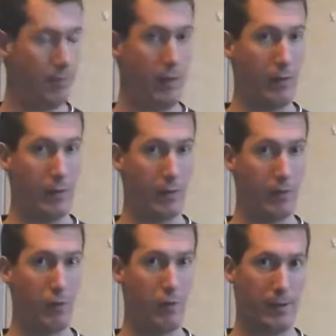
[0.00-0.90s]
they would be
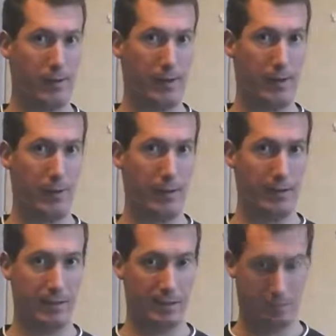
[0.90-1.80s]
morbidly
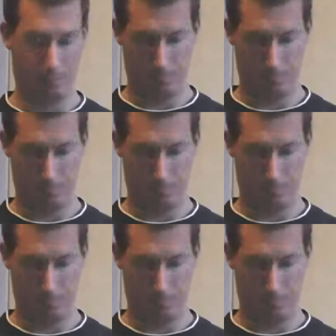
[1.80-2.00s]
obese.